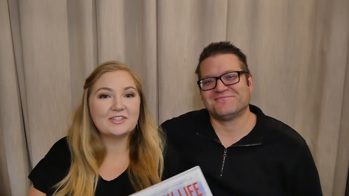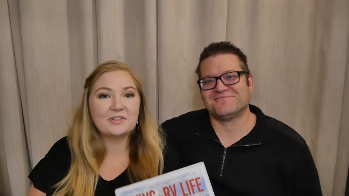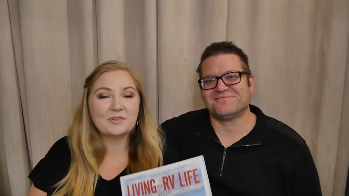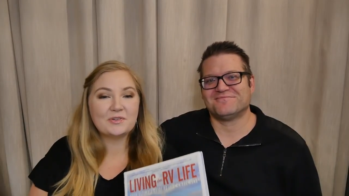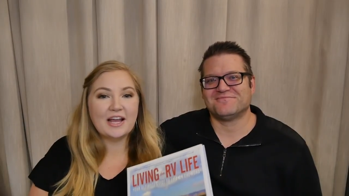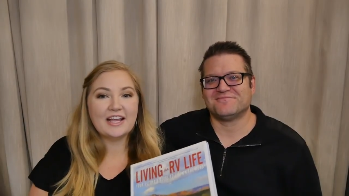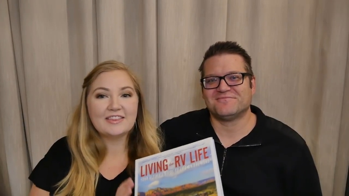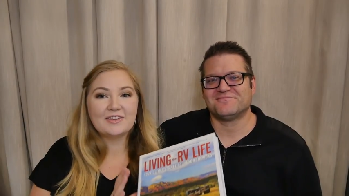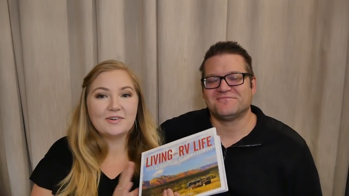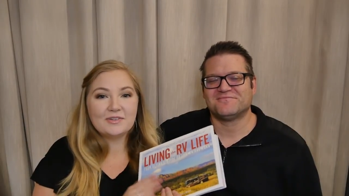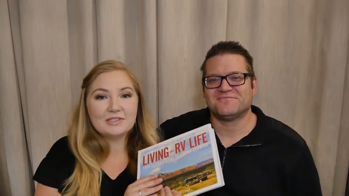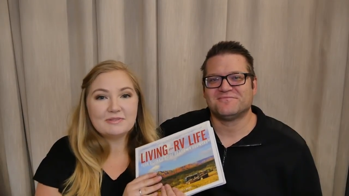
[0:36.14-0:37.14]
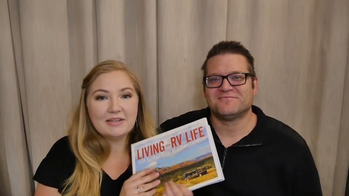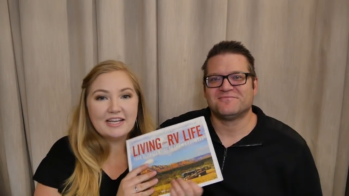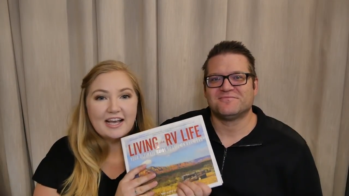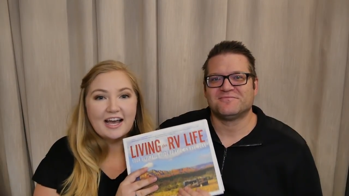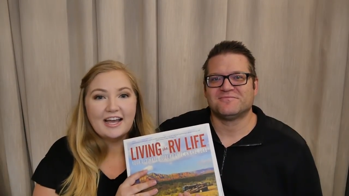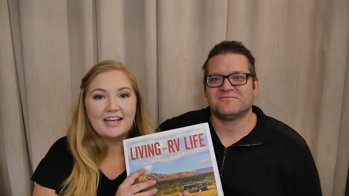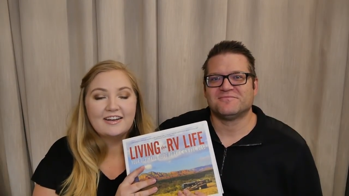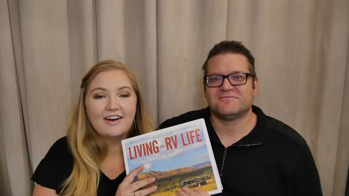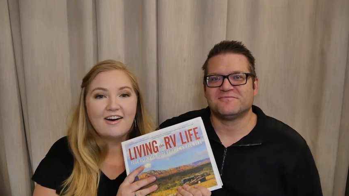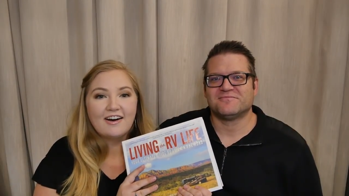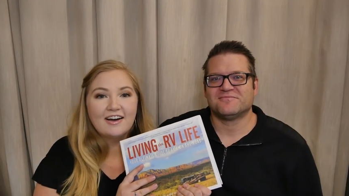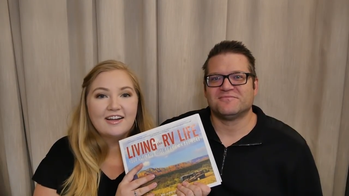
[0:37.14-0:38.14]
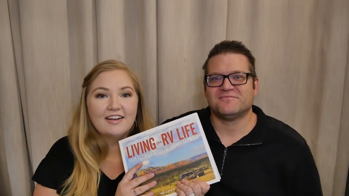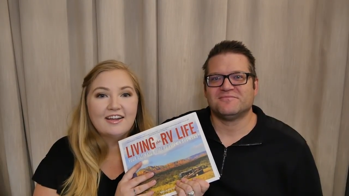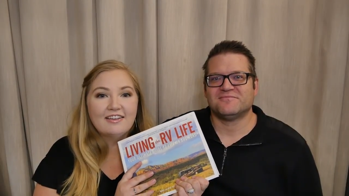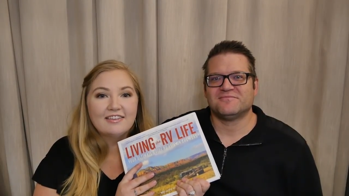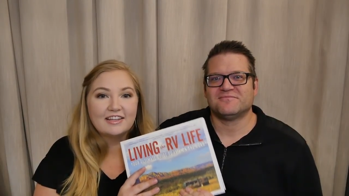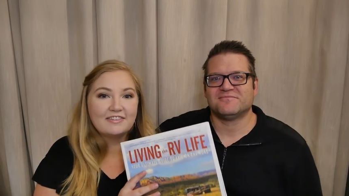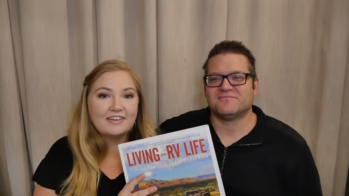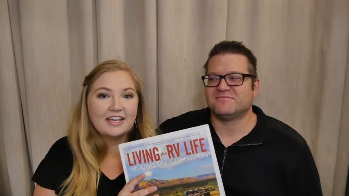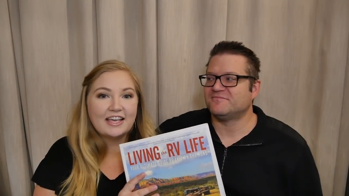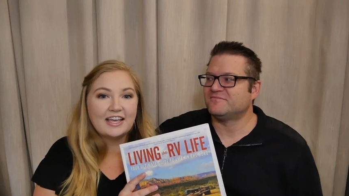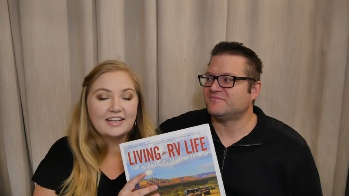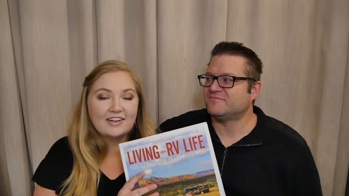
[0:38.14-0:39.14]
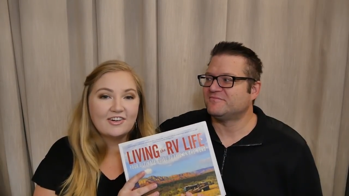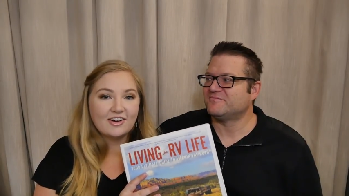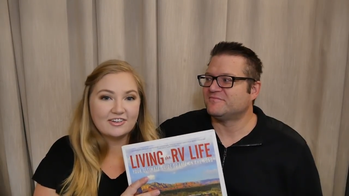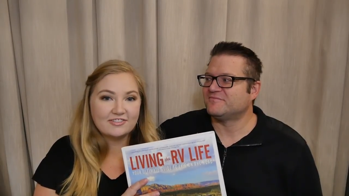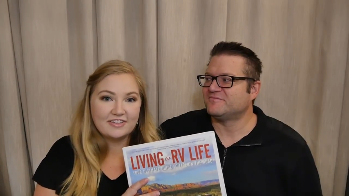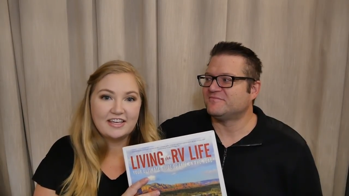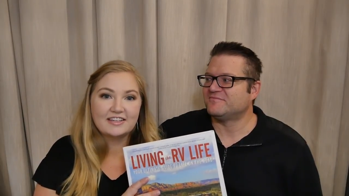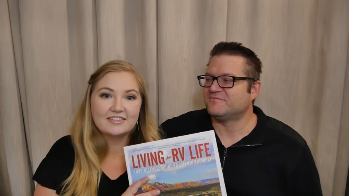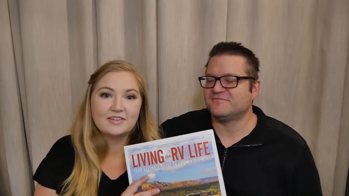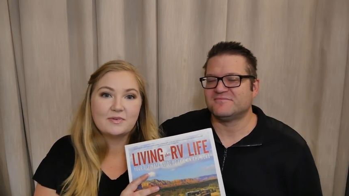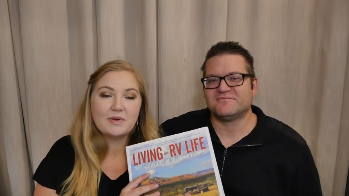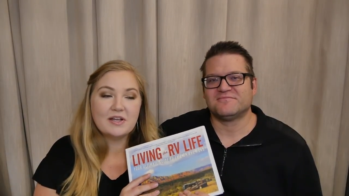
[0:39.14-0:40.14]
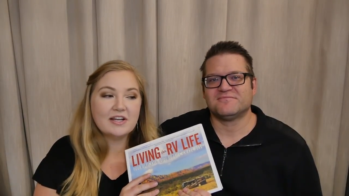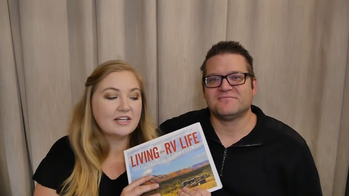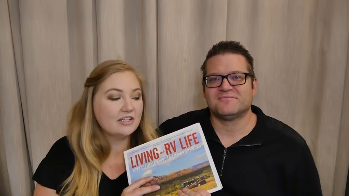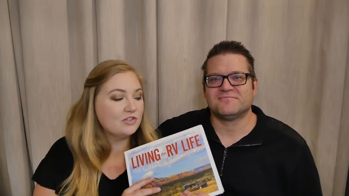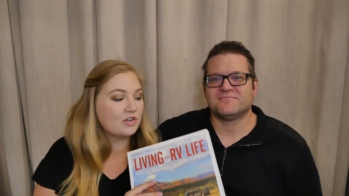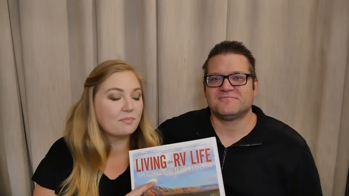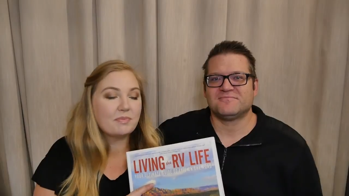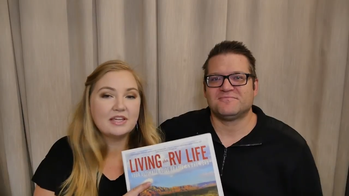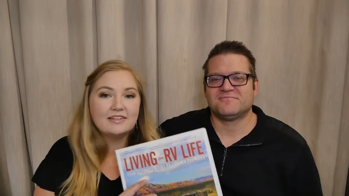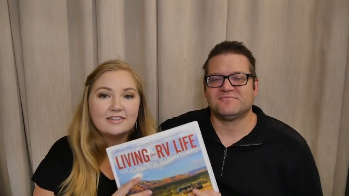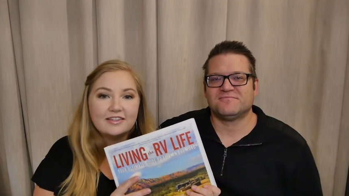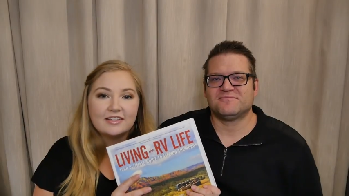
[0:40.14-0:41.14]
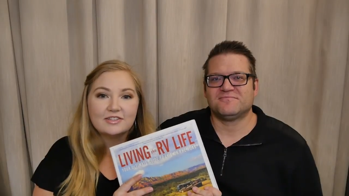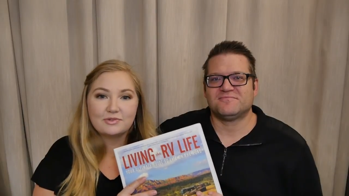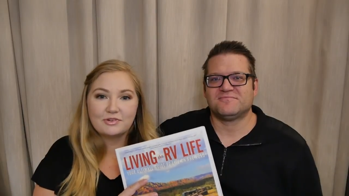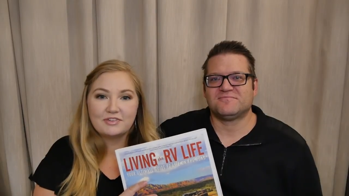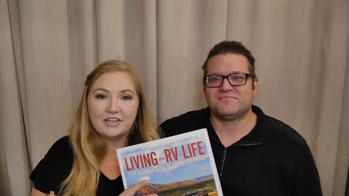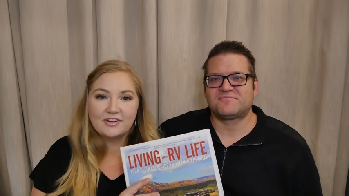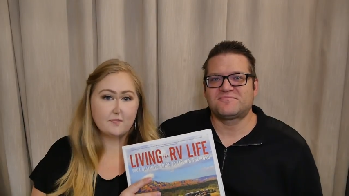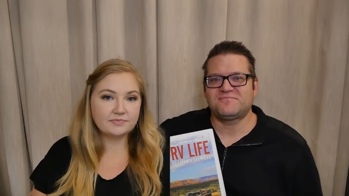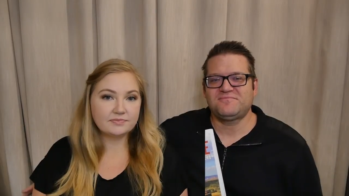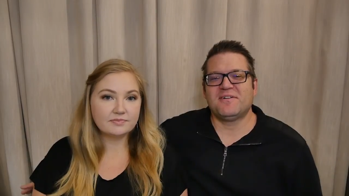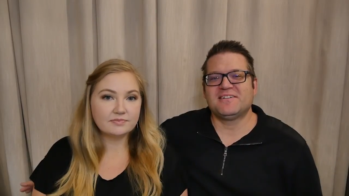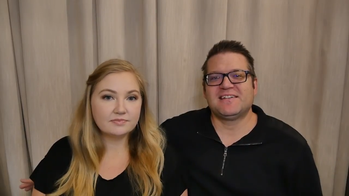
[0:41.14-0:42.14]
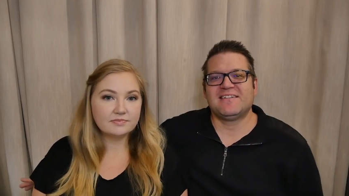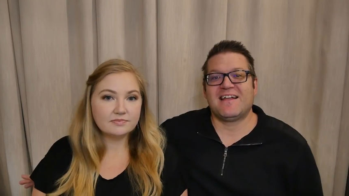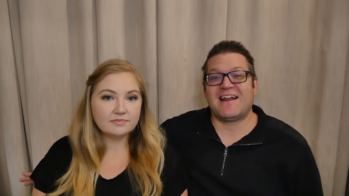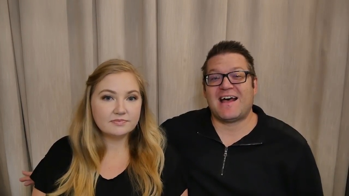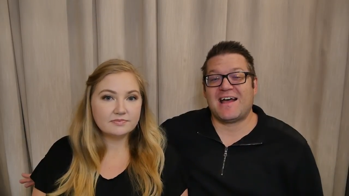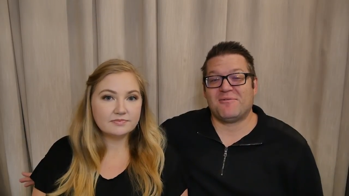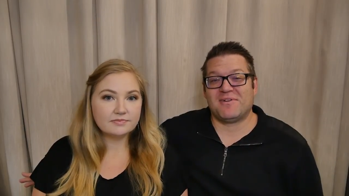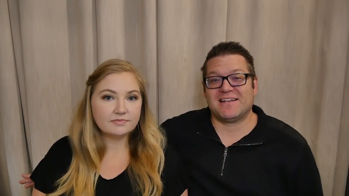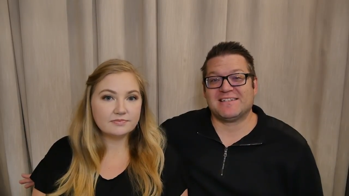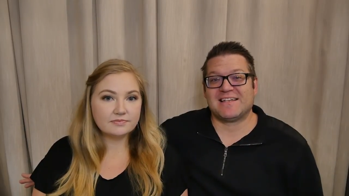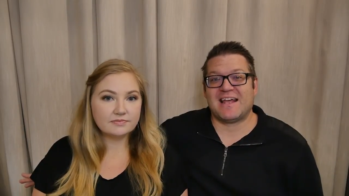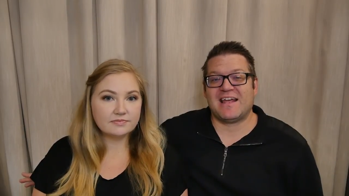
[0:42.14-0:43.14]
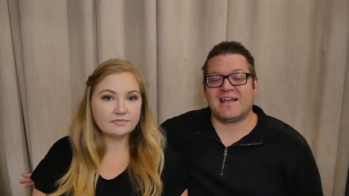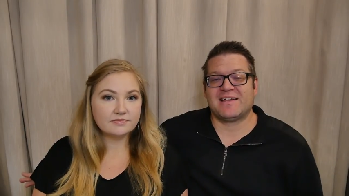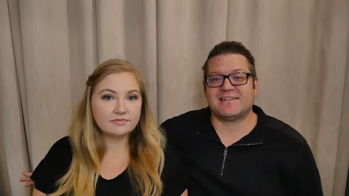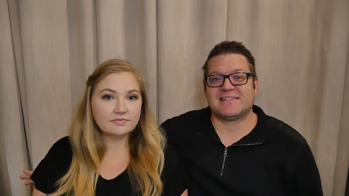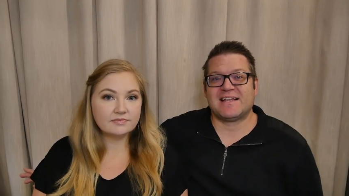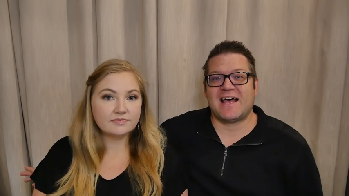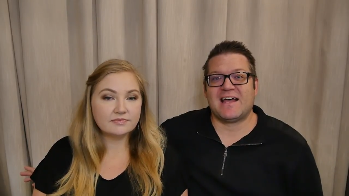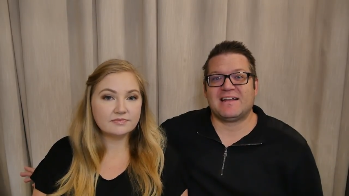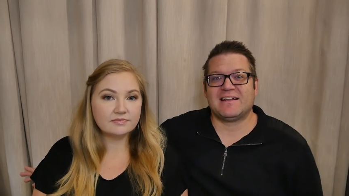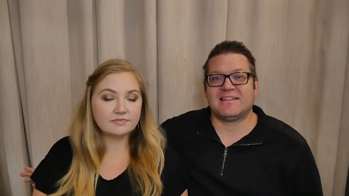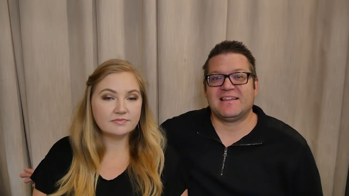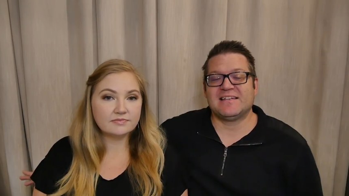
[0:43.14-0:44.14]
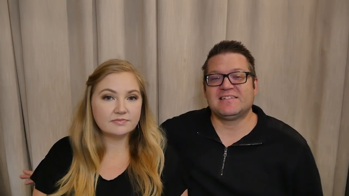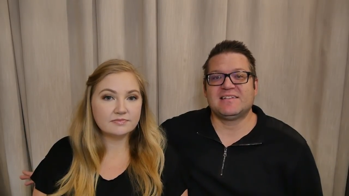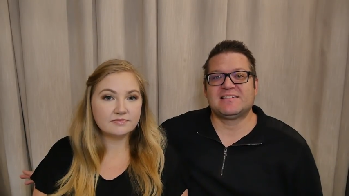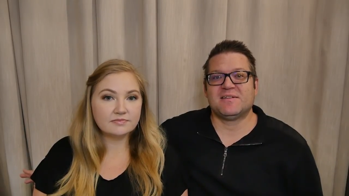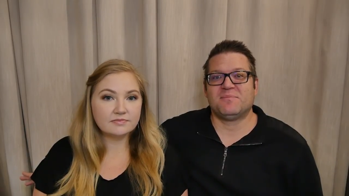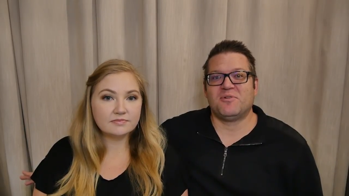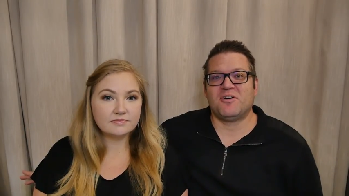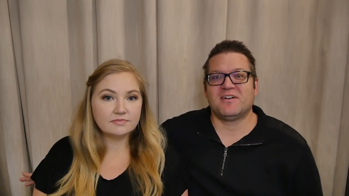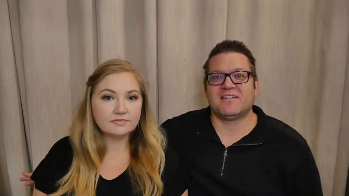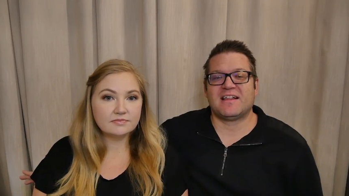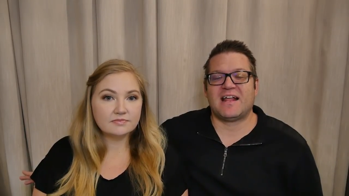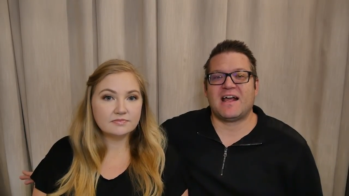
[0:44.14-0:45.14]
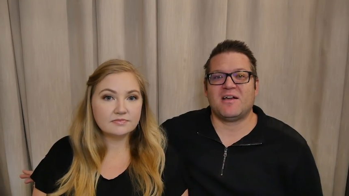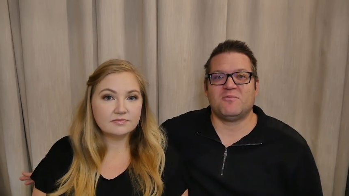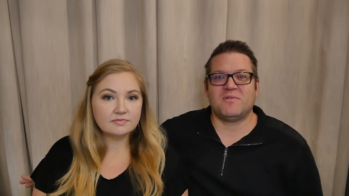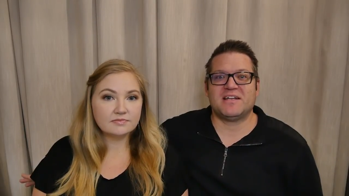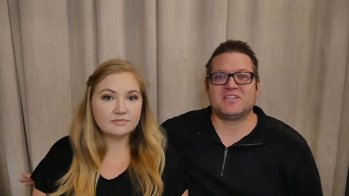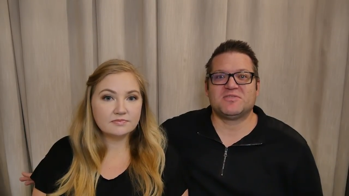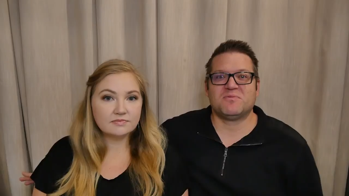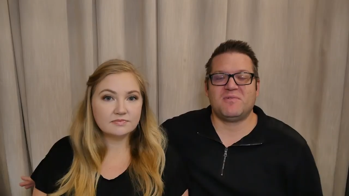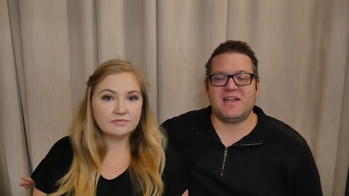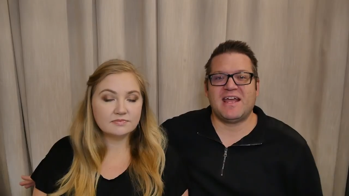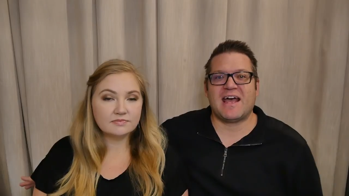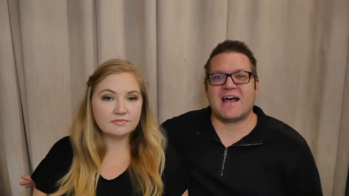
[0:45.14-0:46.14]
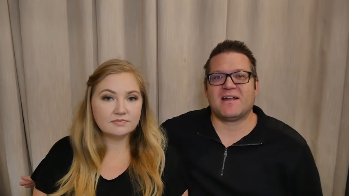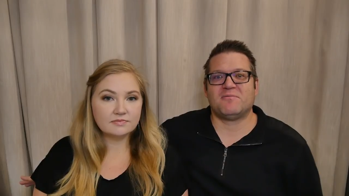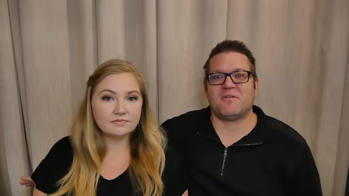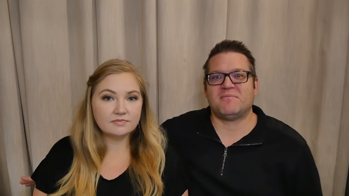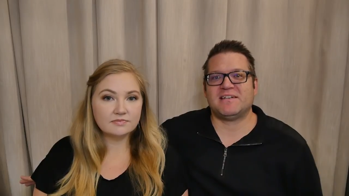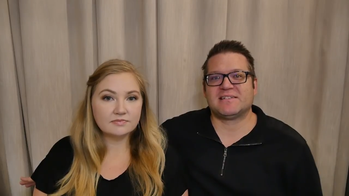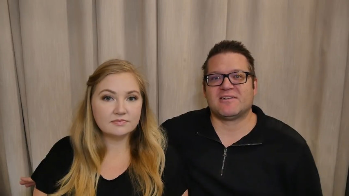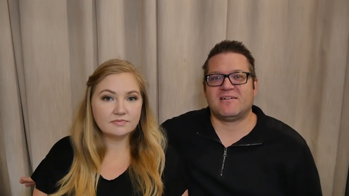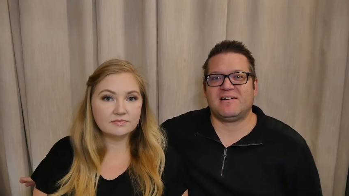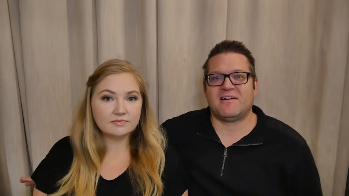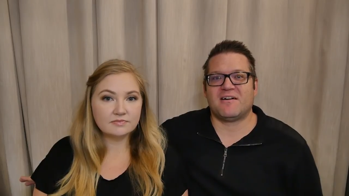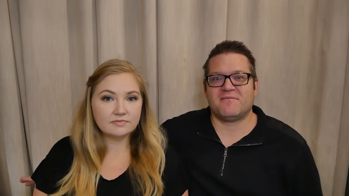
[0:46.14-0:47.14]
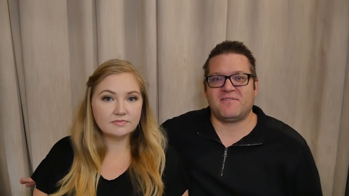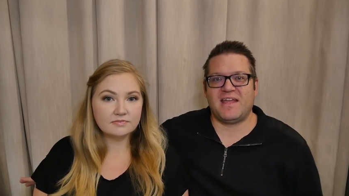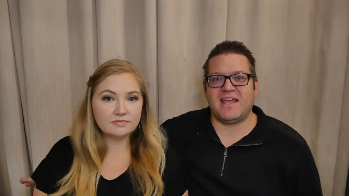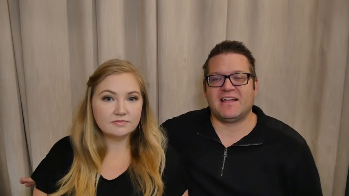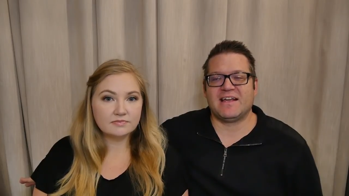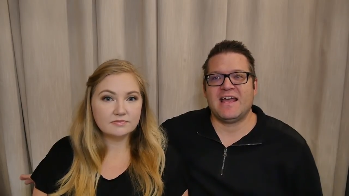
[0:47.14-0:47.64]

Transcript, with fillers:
Speaker 1: to write the ultimate guide on living in an RV. So we are going to jump into this review.
Speaker 2: The first thing that I want to say is that this is the book that I wish we had when we started RVing